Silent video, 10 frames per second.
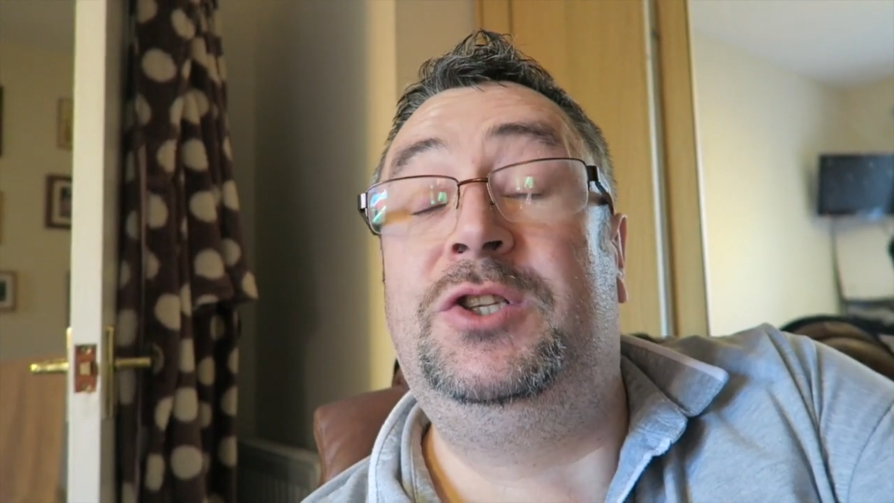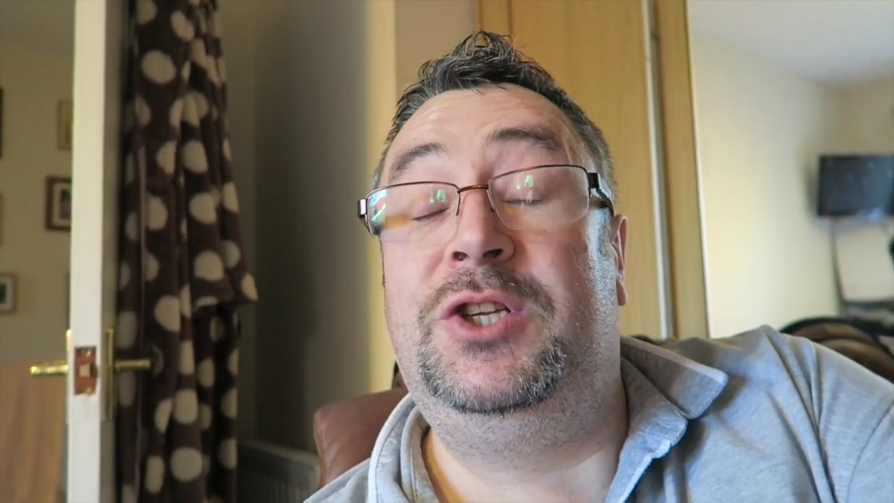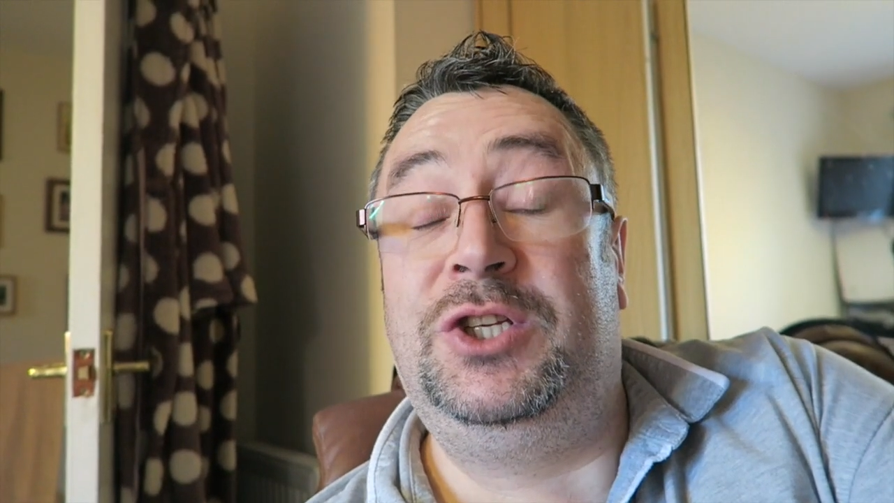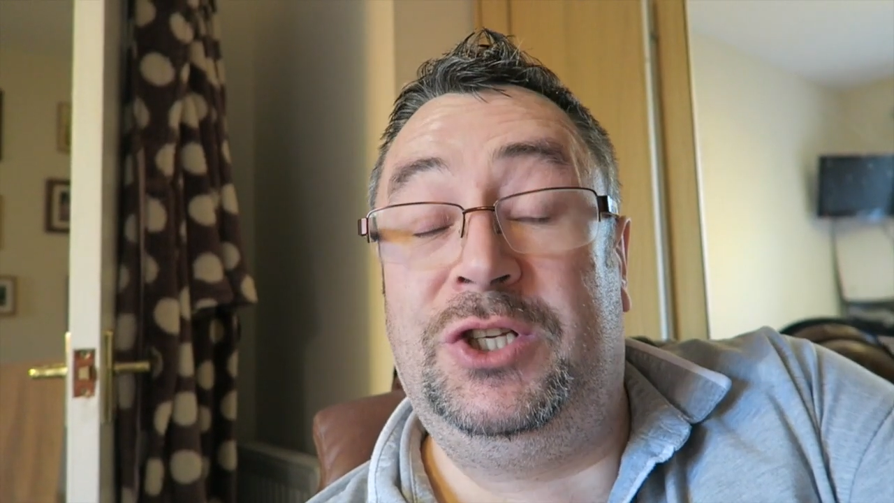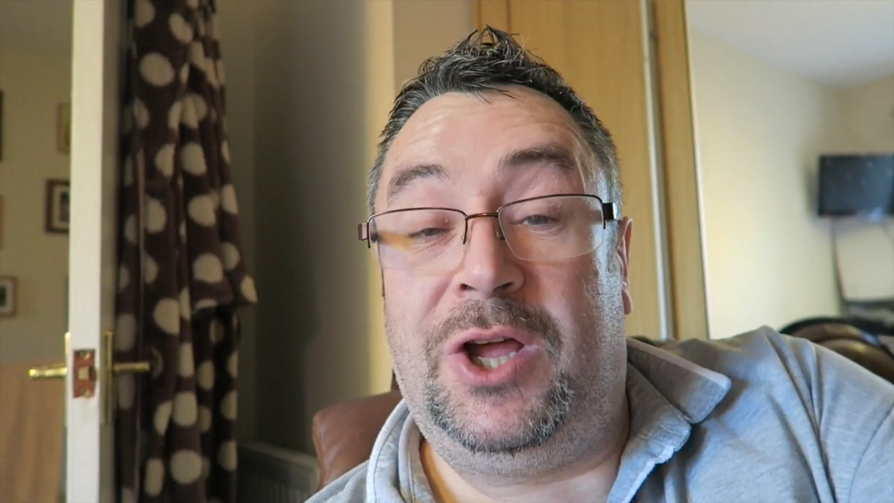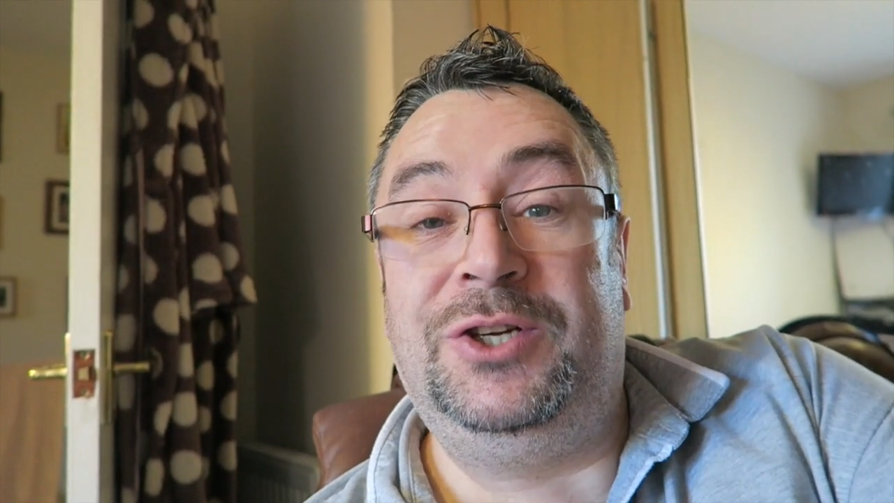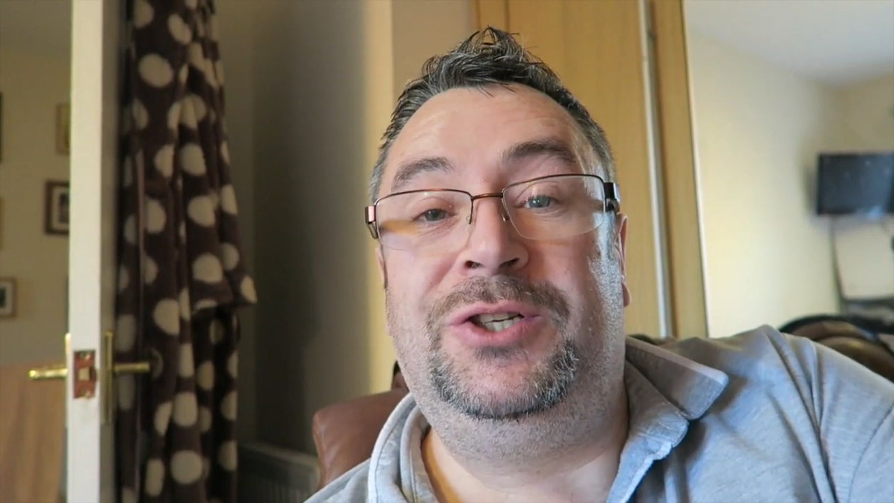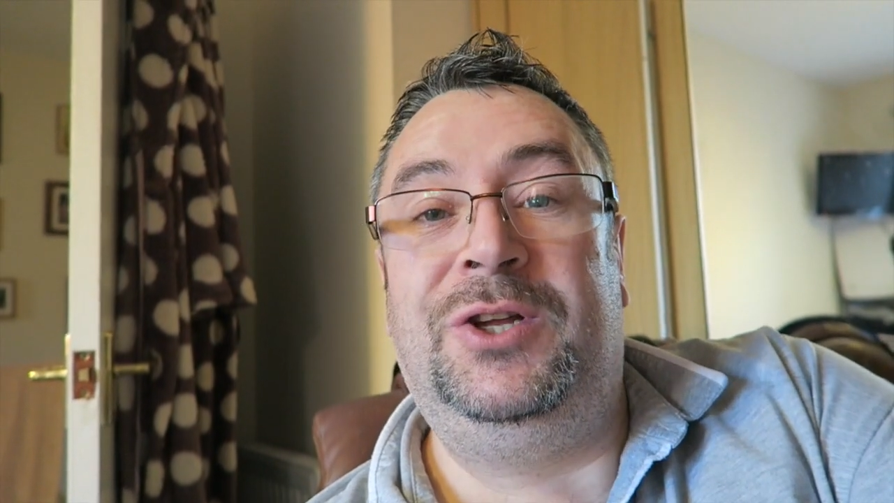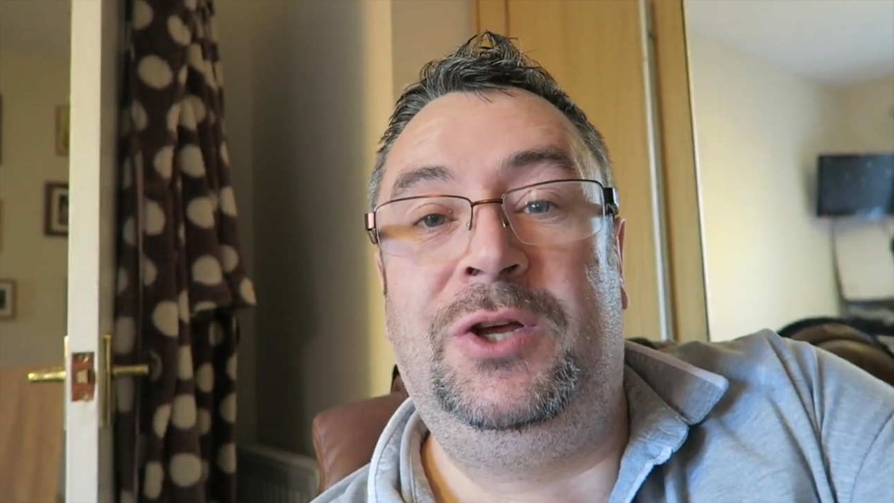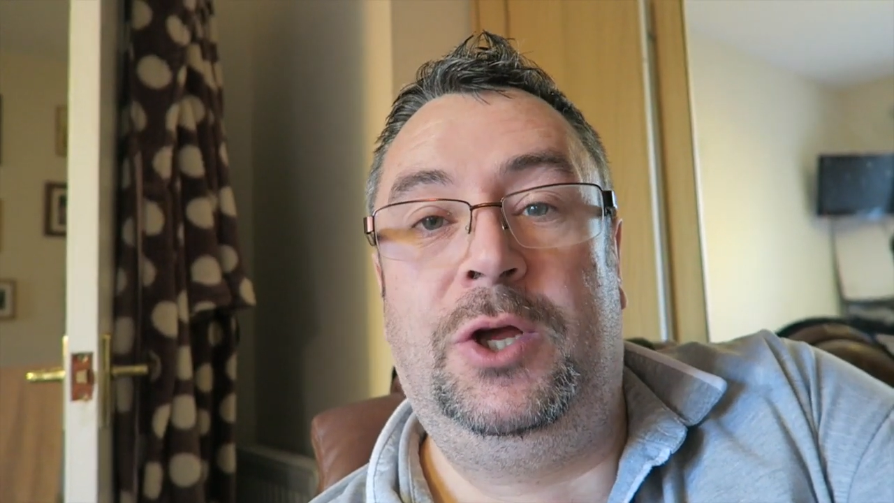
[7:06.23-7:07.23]

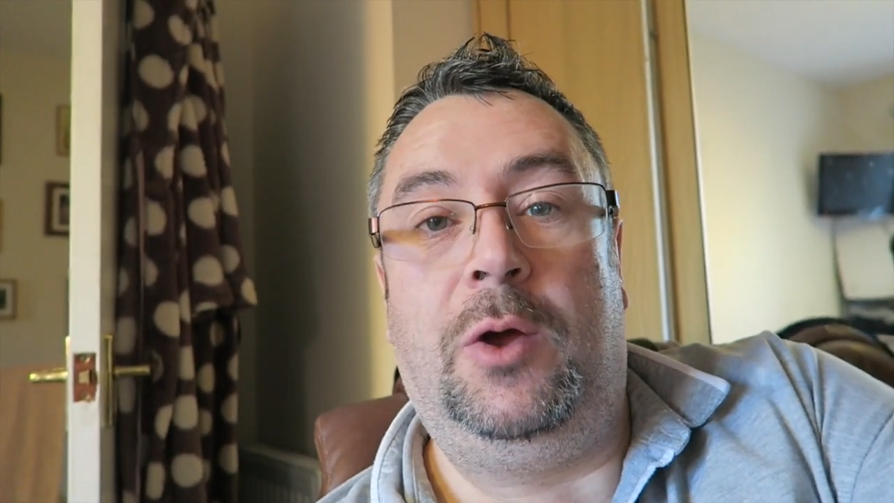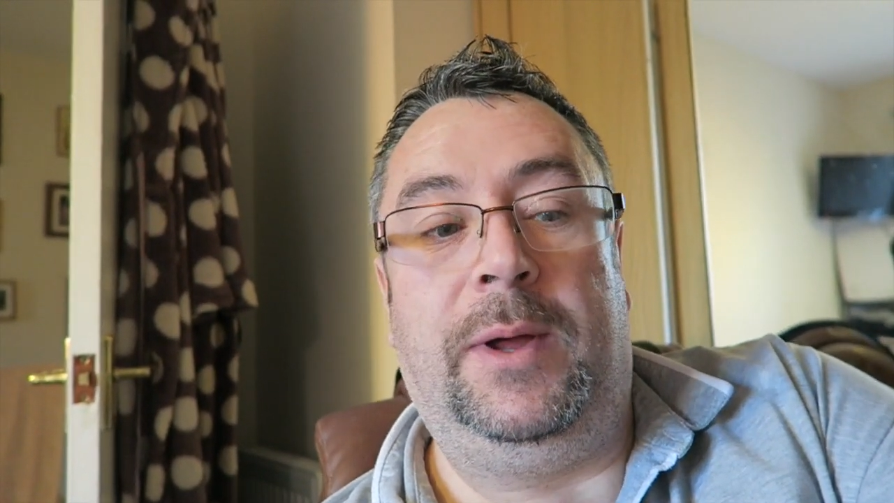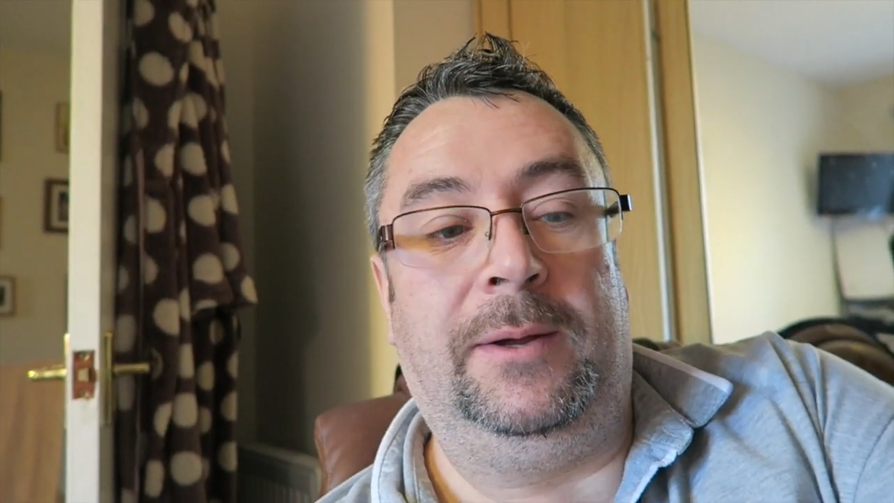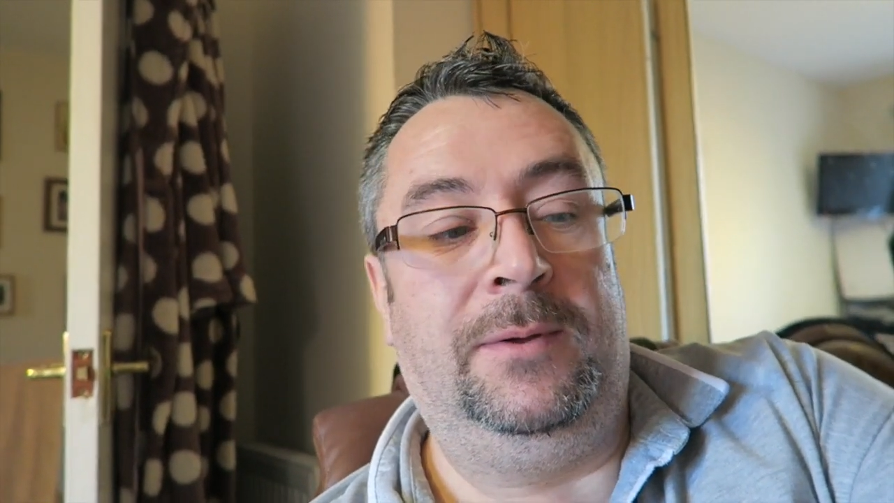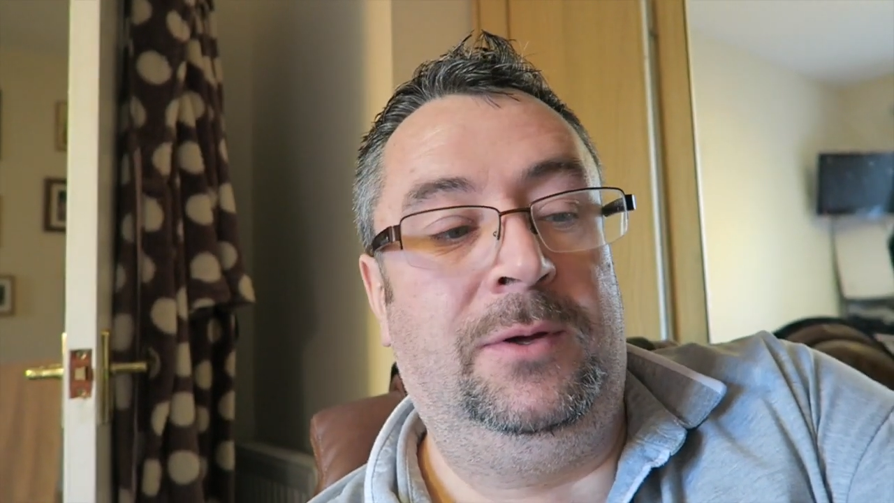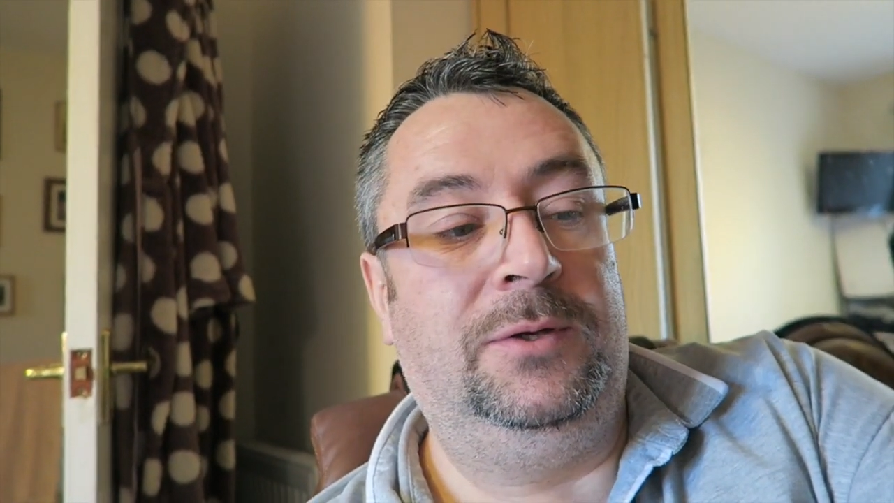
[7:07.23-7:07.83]
discussion going.